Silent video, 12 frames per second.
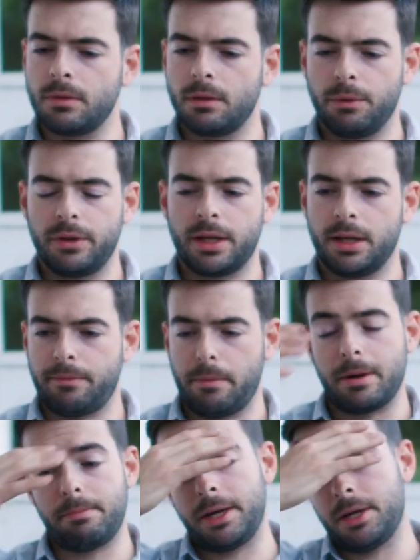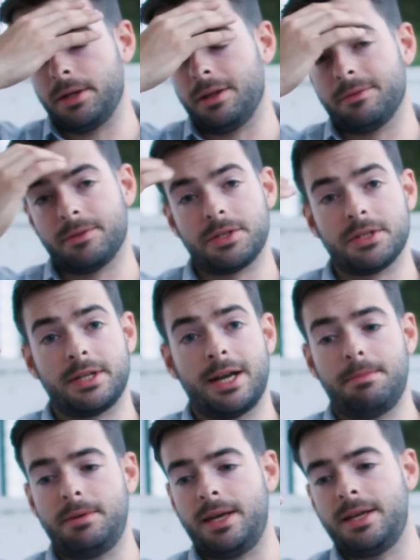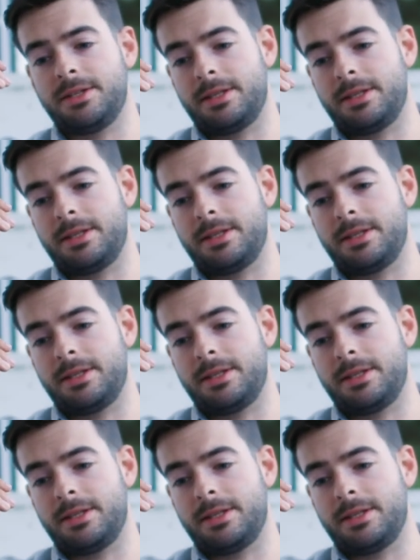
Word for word: one thing I love about a pale ale versus an IPA is